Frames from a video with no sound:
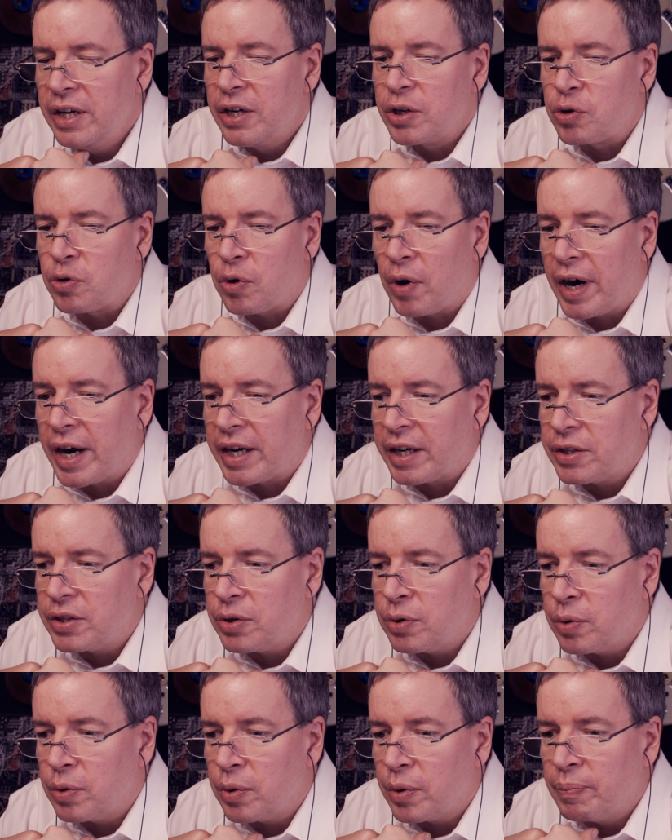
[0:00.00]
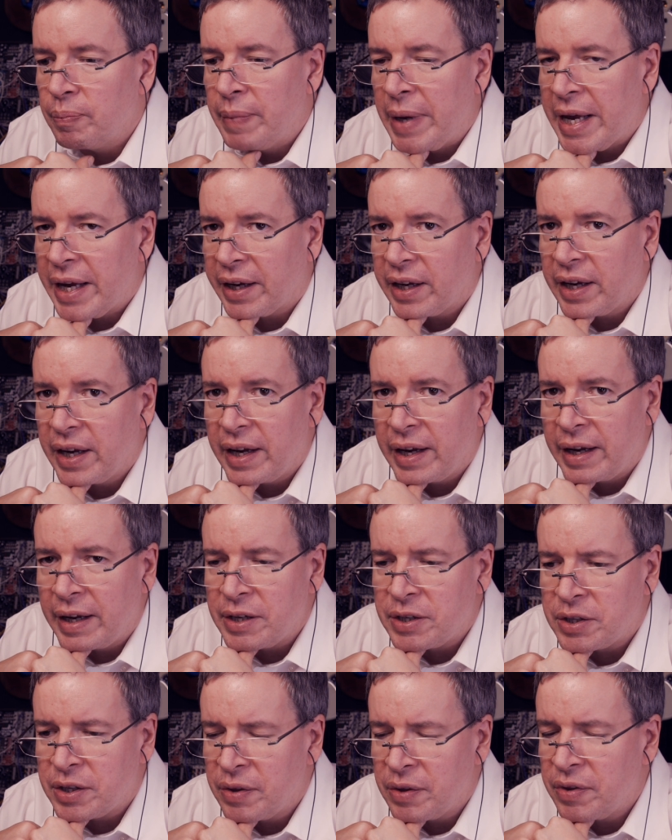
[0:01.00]
trying to make a
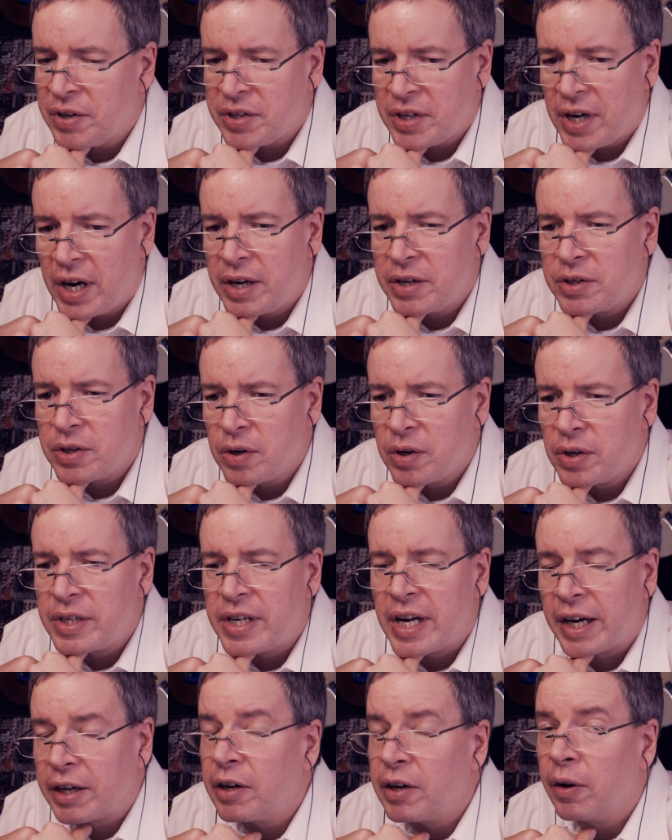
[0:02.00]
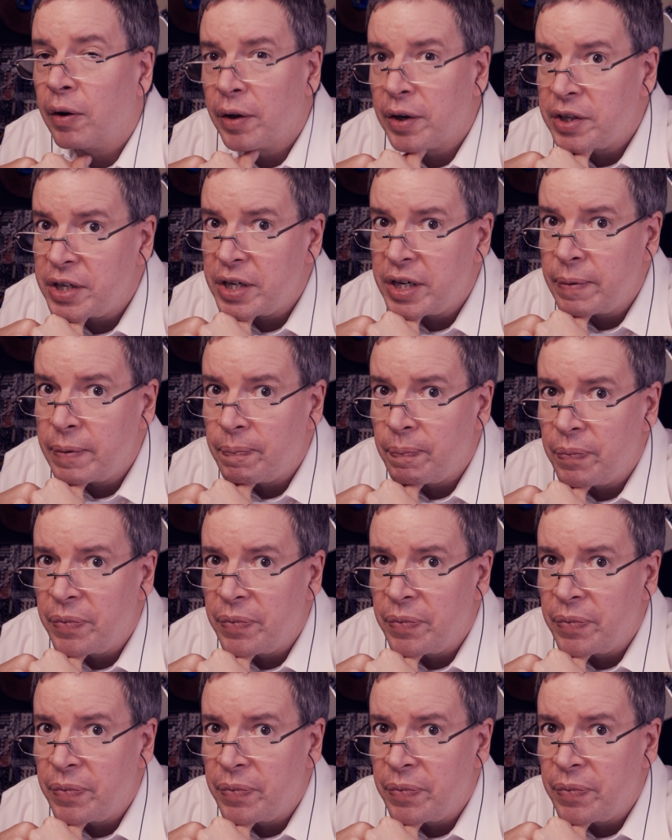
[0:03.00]
synthesizer technology